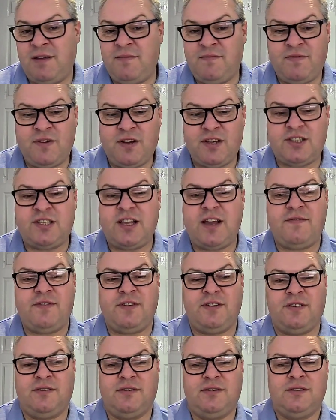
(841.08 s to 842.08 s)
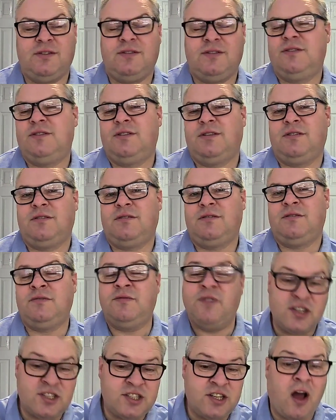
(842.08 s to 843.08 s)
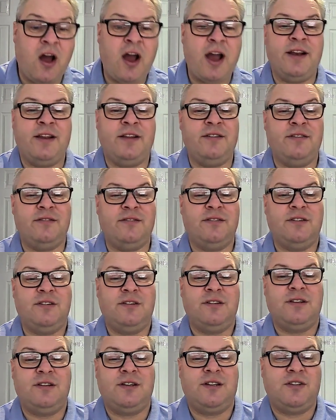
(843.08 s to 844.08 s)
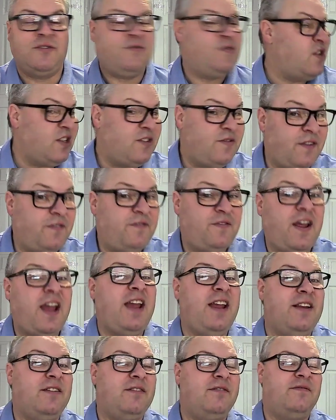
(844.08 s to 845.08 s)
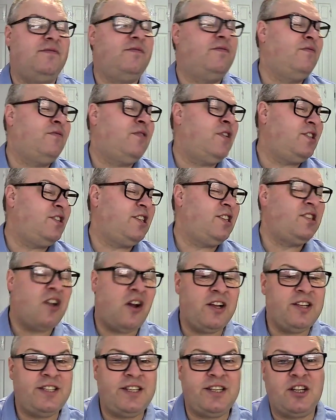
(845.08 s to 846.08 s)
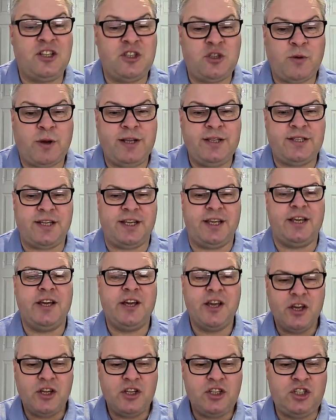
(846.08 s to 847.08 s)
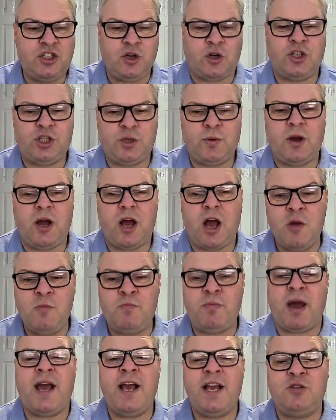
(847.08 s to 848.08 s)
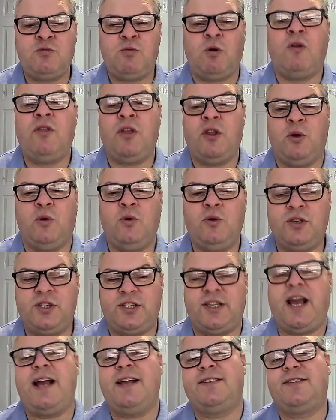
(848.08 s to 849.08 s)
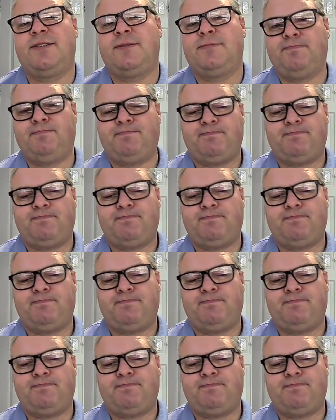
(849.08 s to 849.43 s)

11, verse 7, verse 9, and verse 15, verses 19 and 20. Joshua obeys what the Lord says.